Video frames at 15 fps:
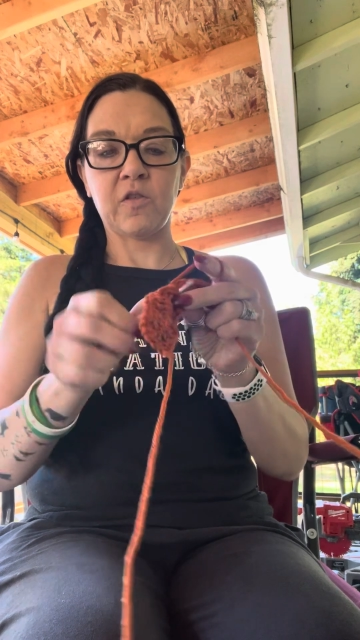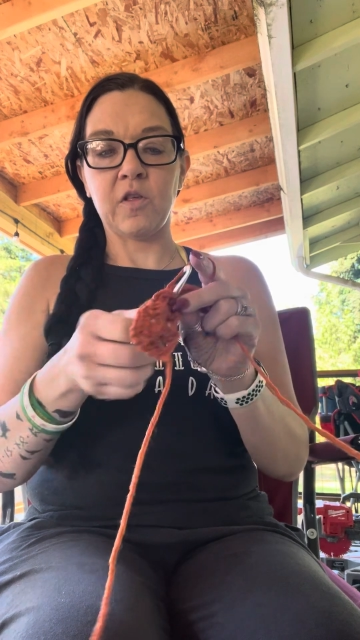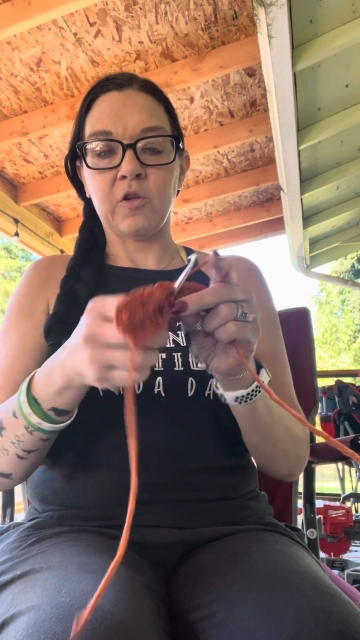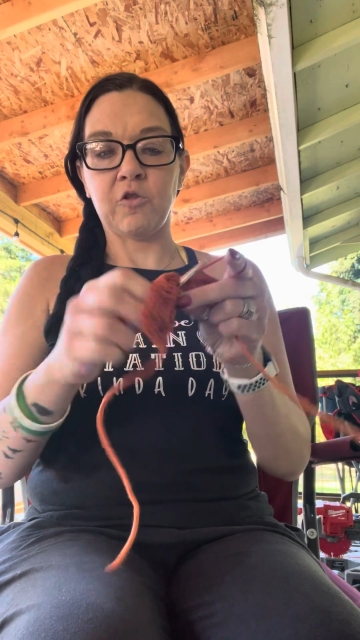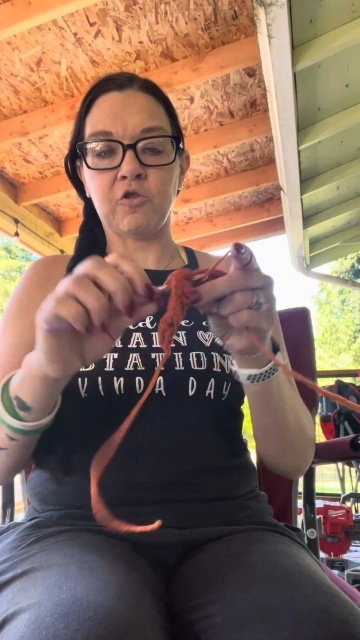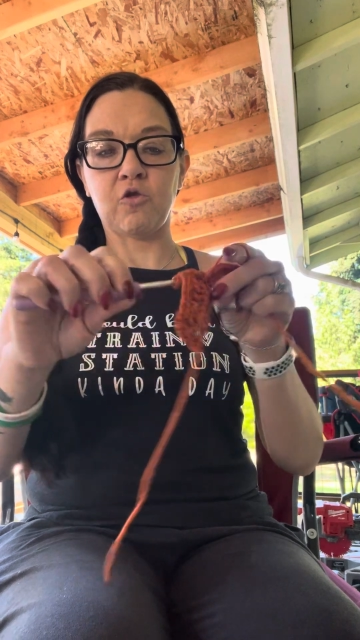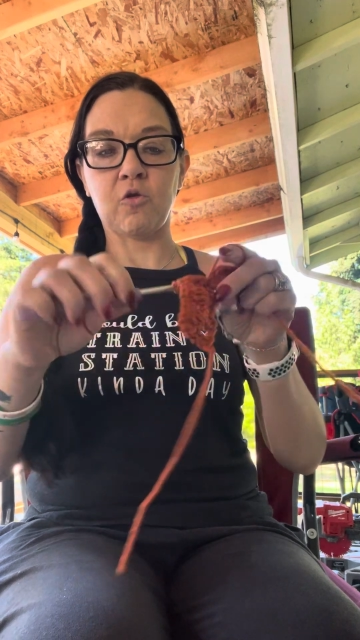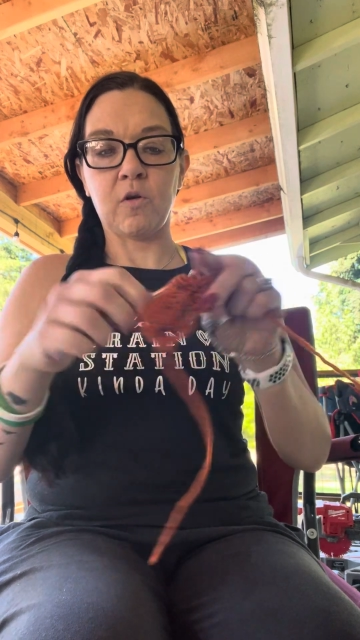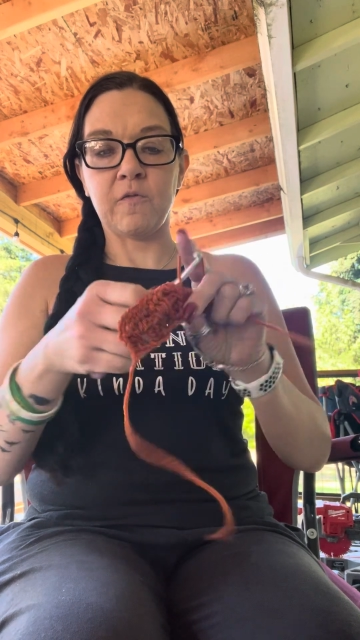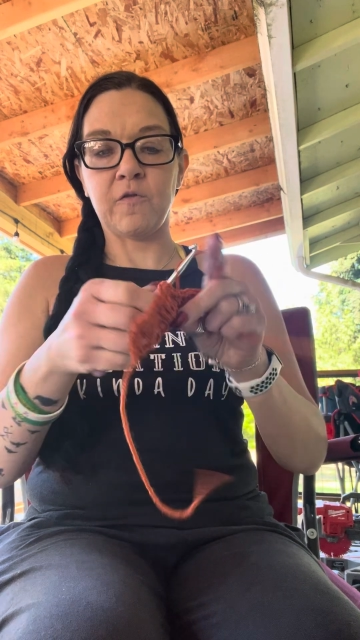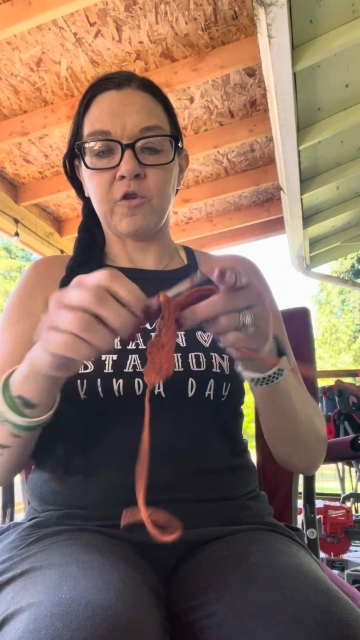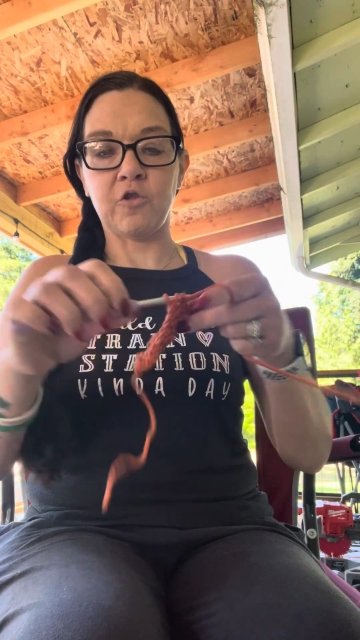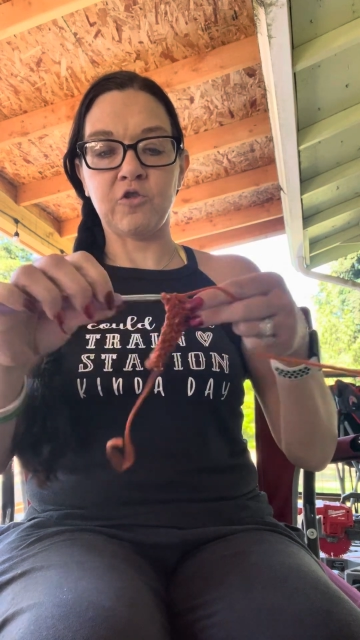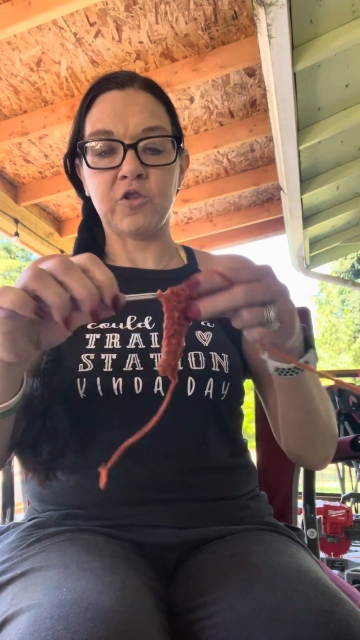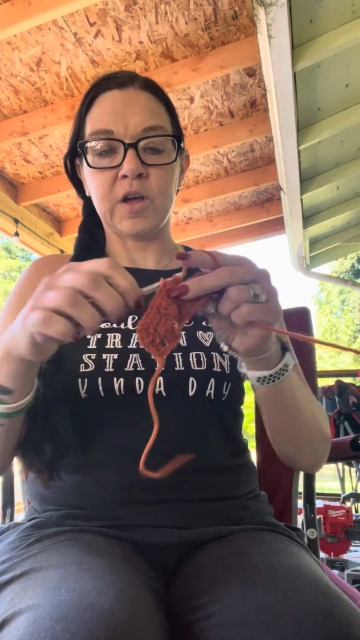little short
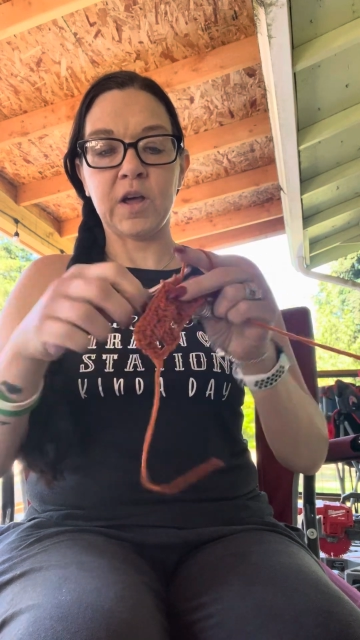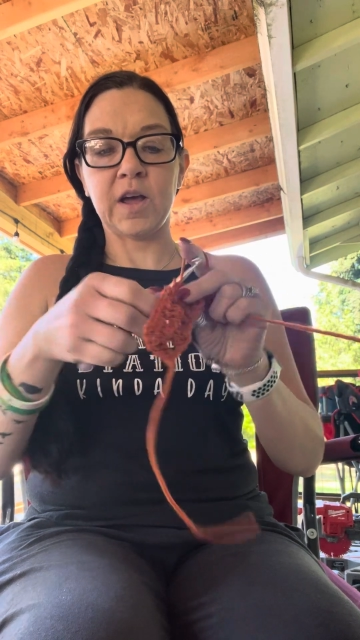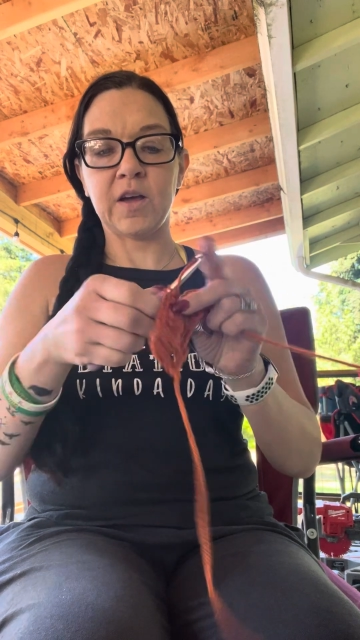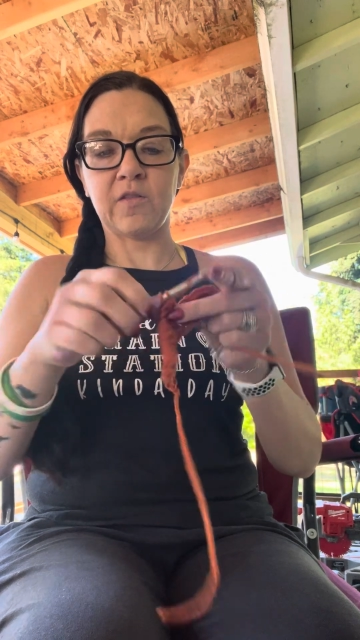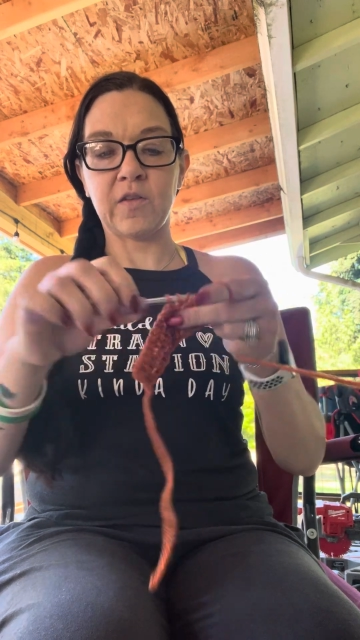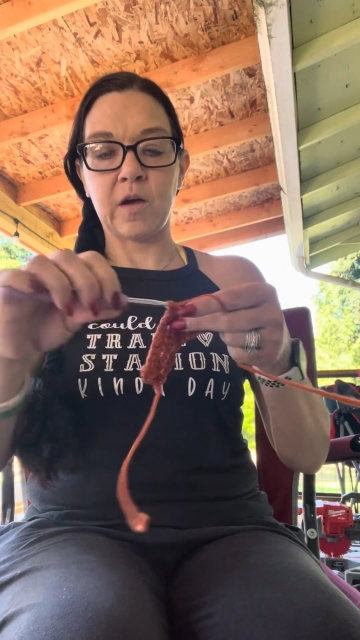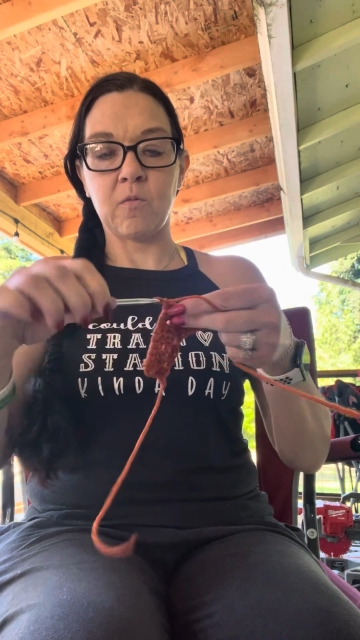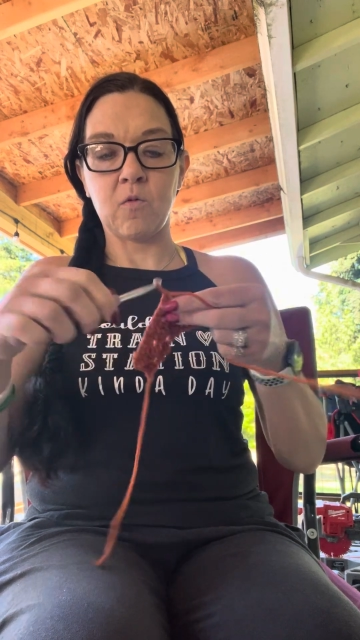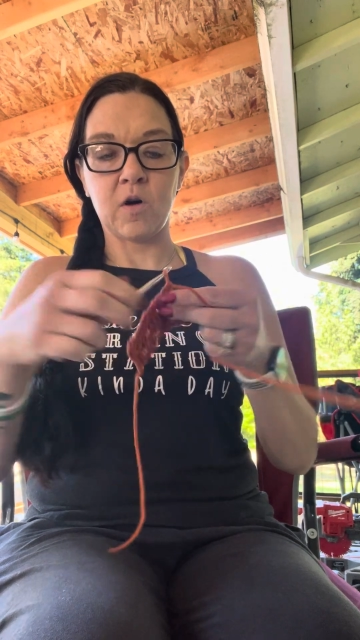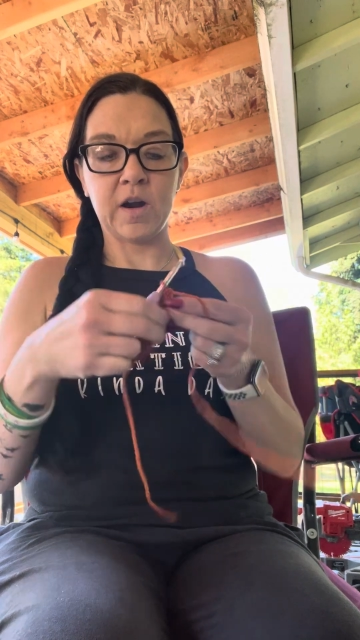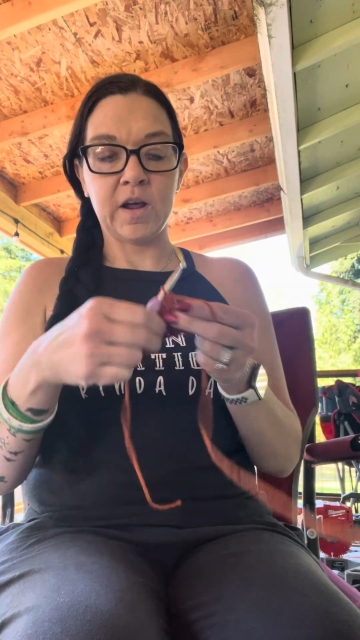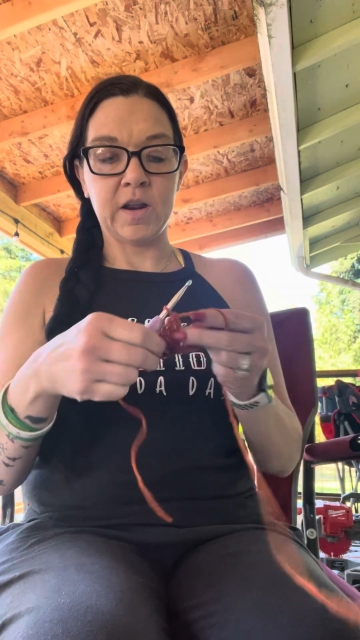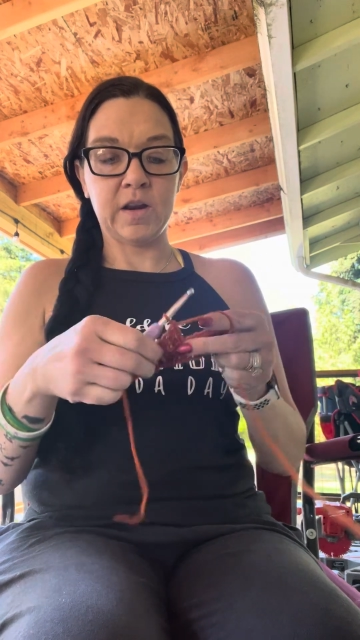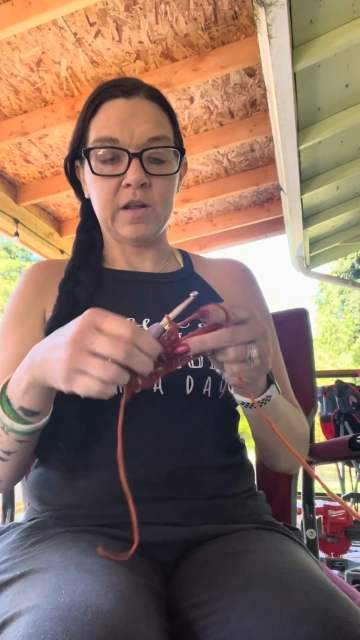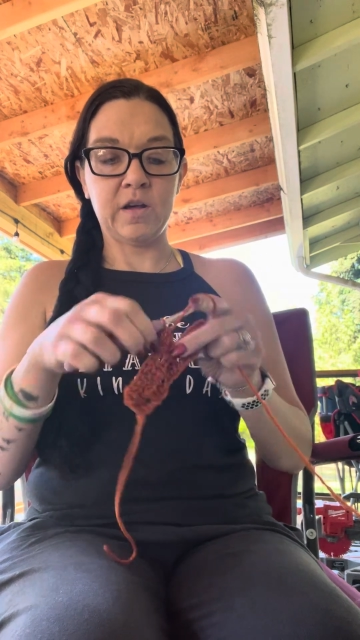version because I
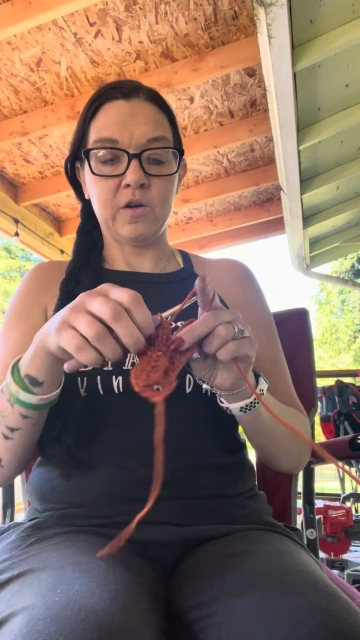wanted